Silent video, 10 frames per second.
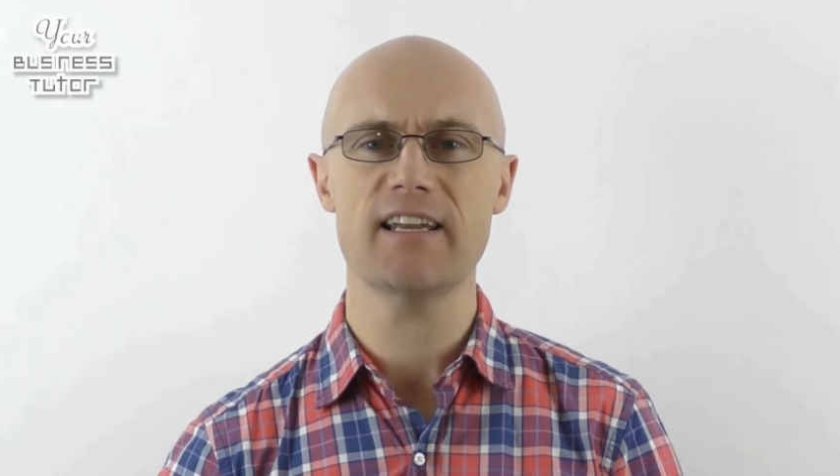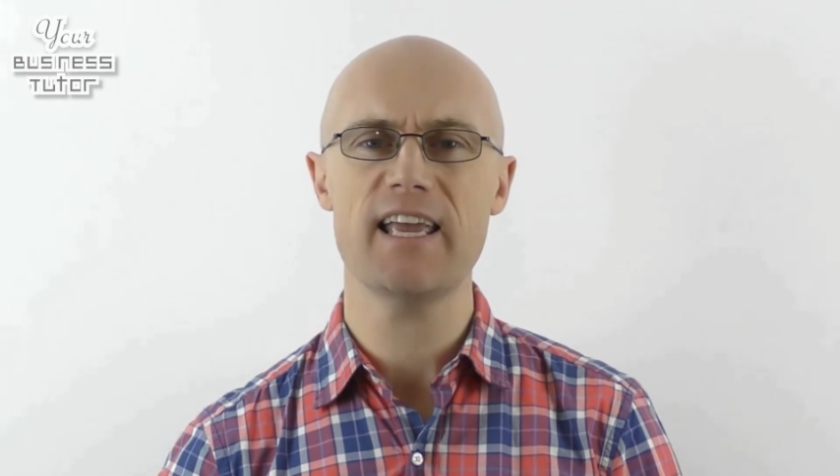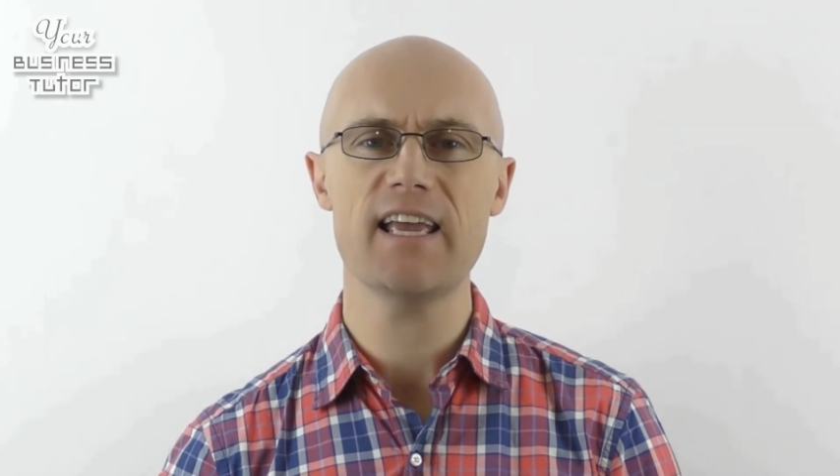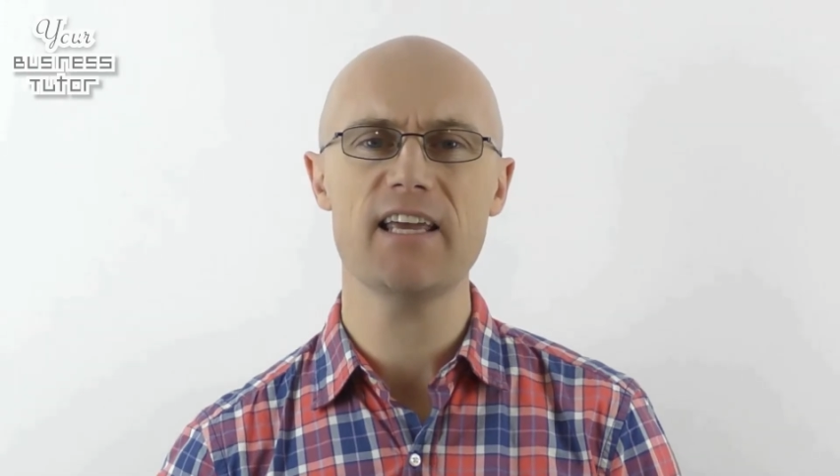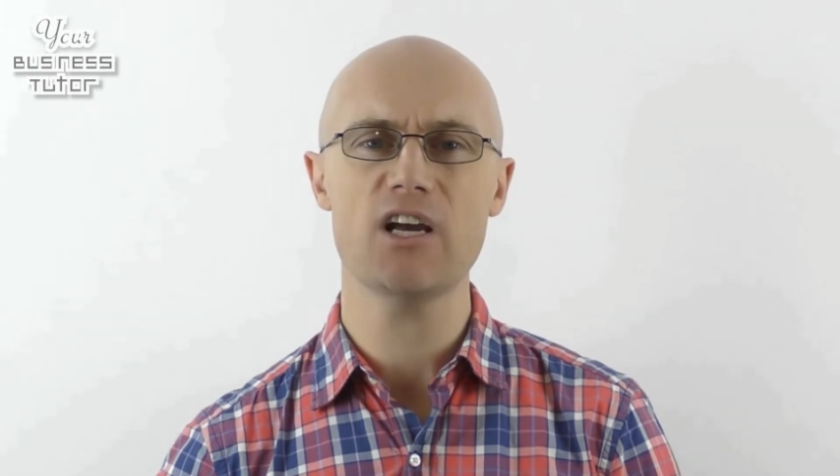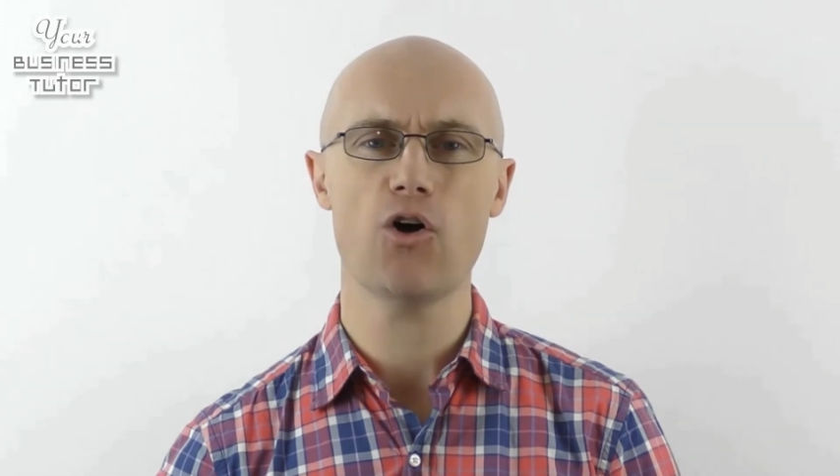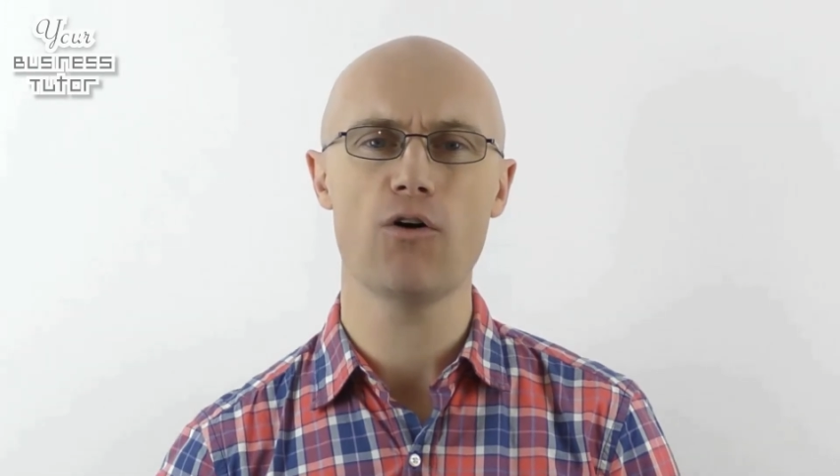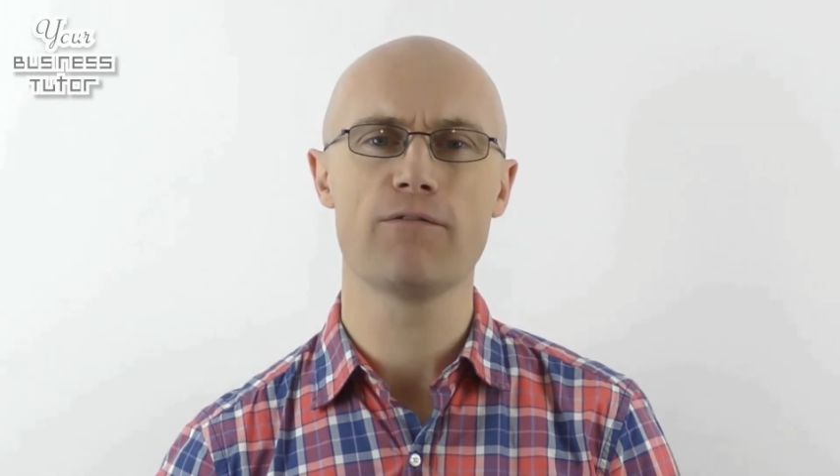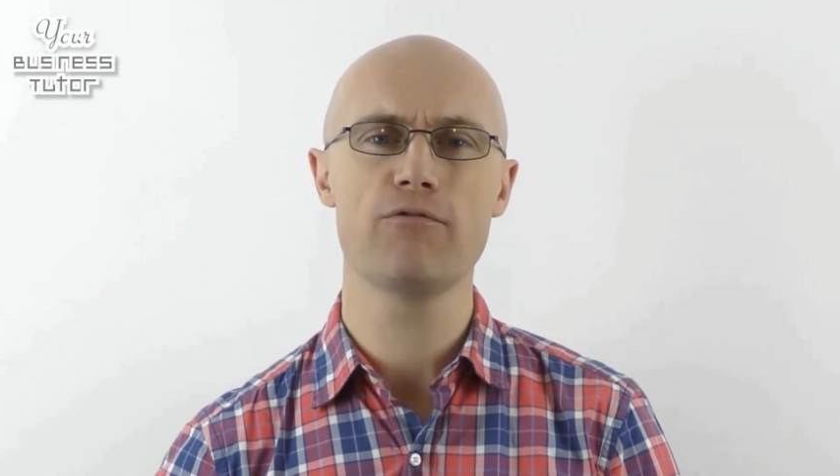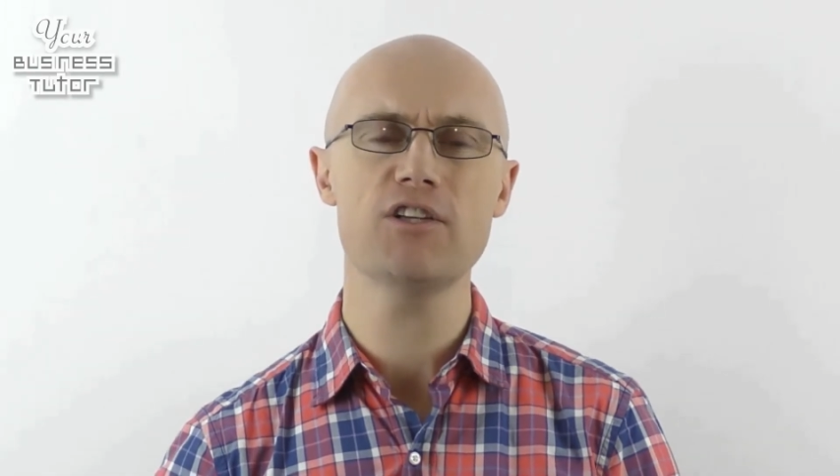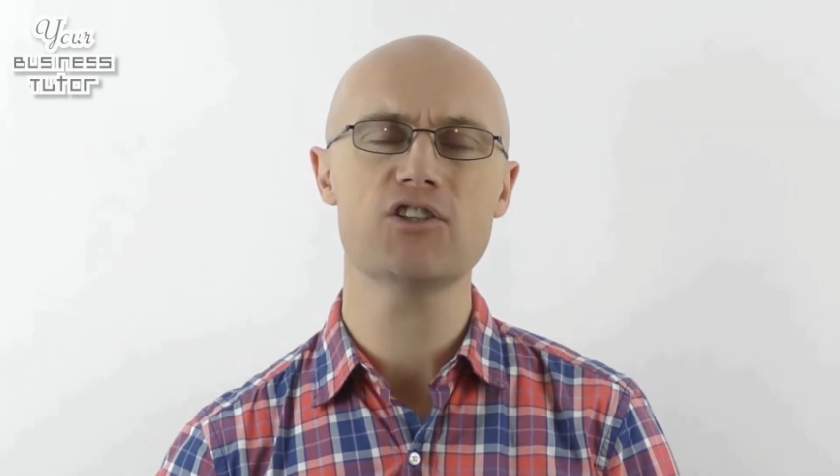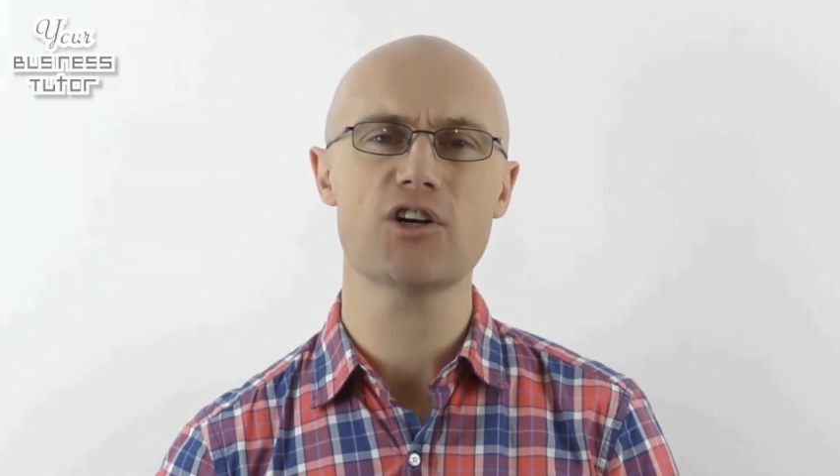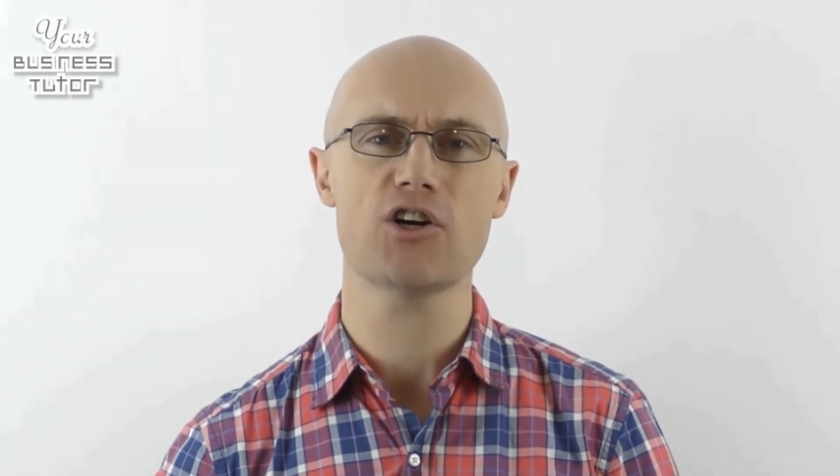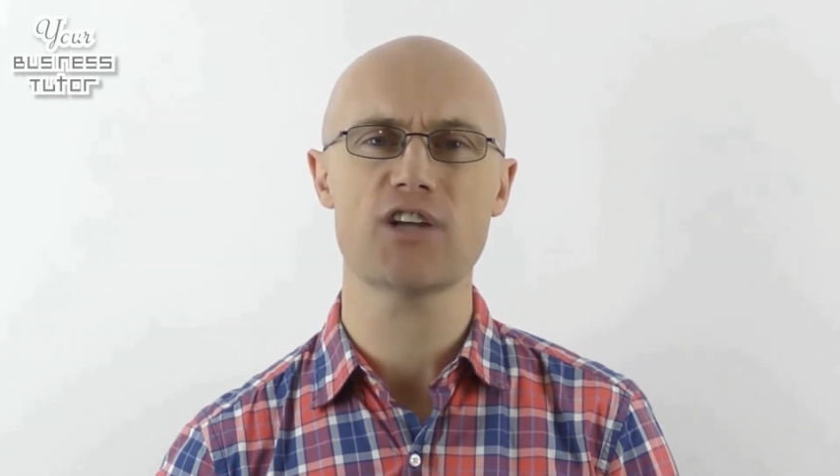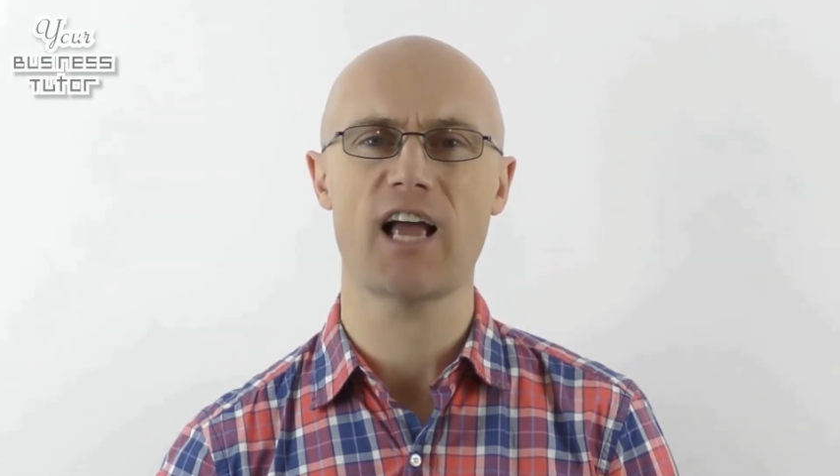area of
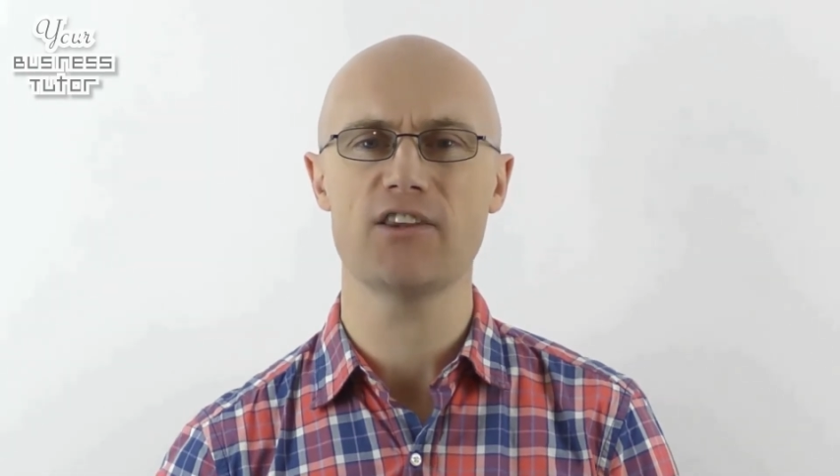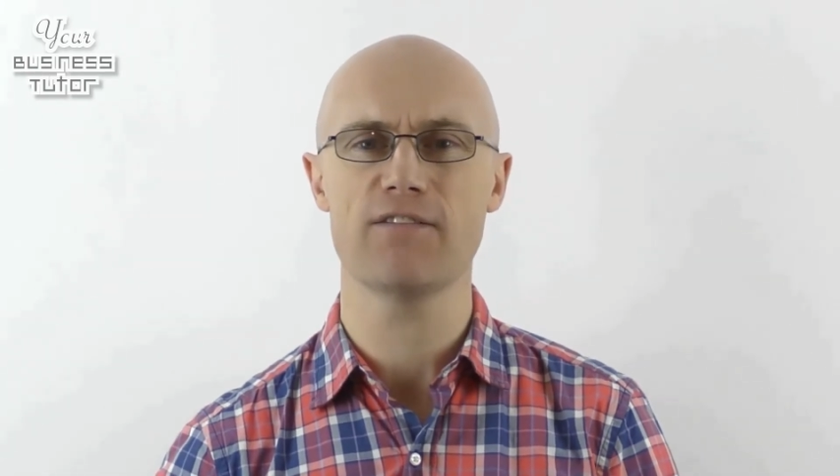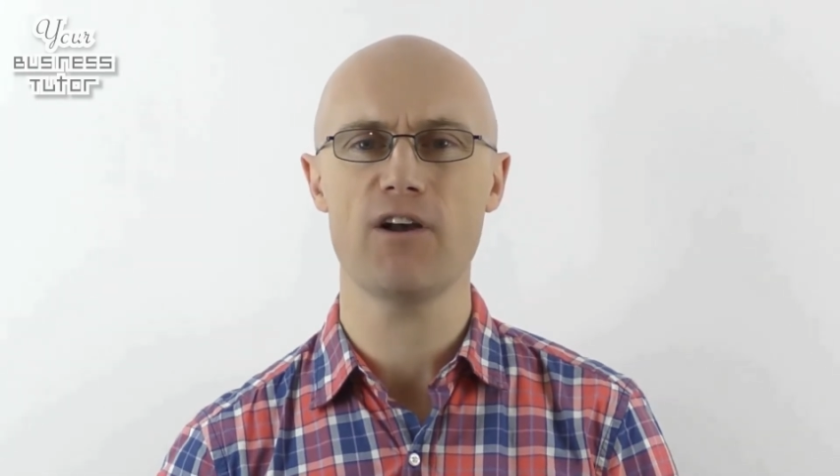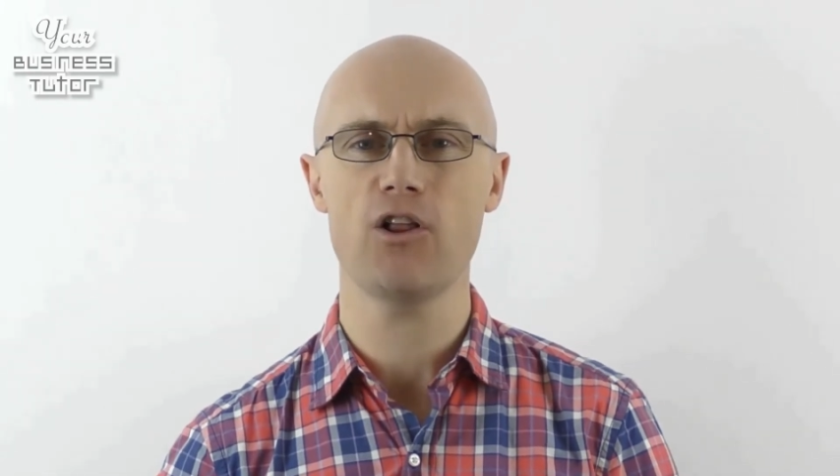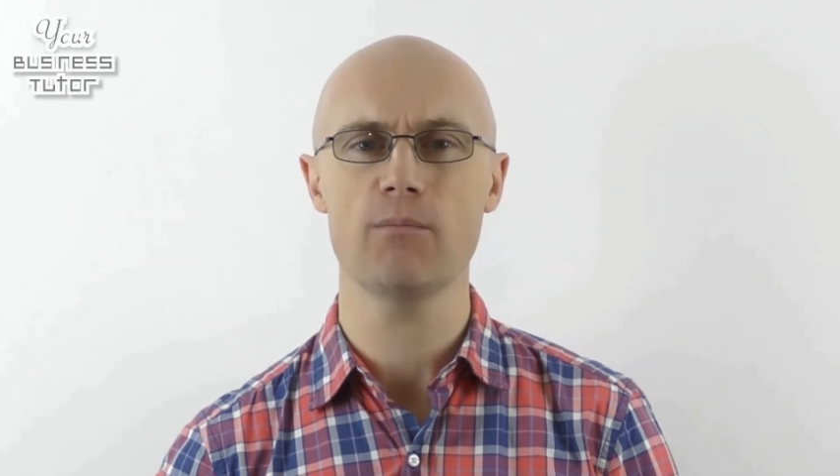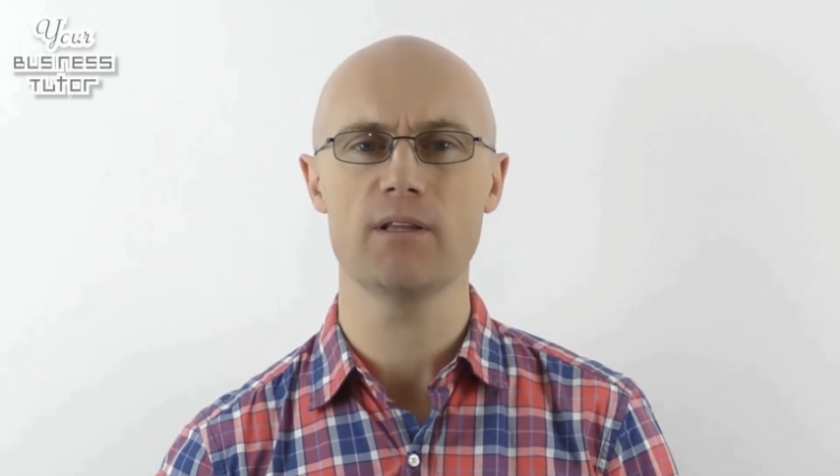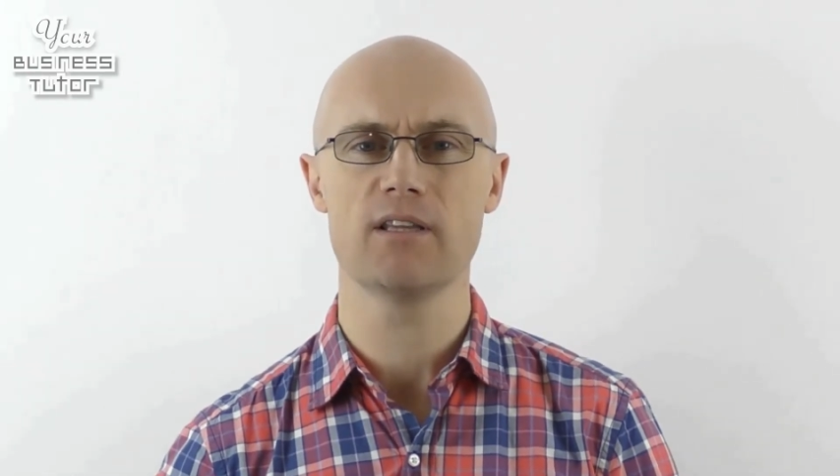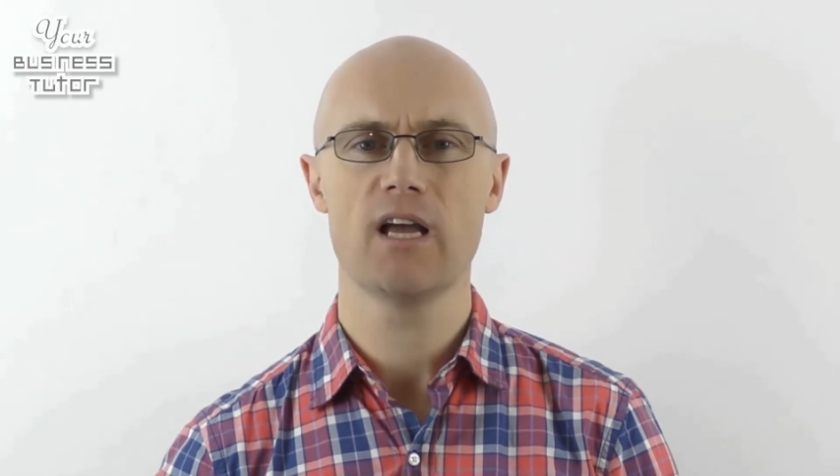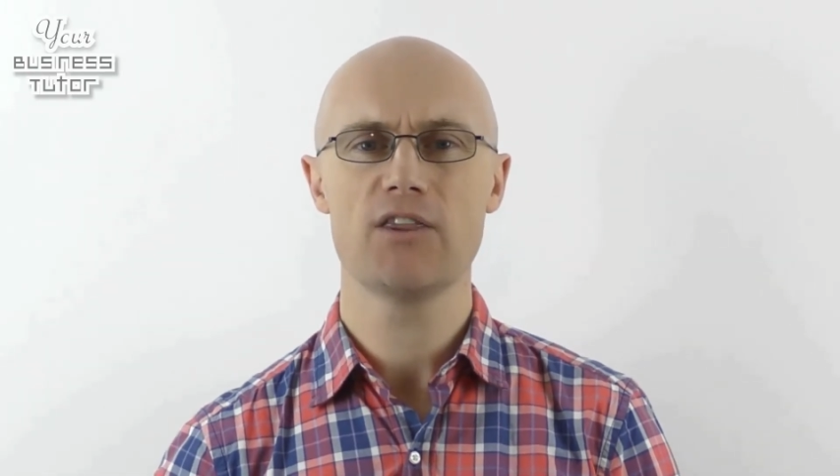research and development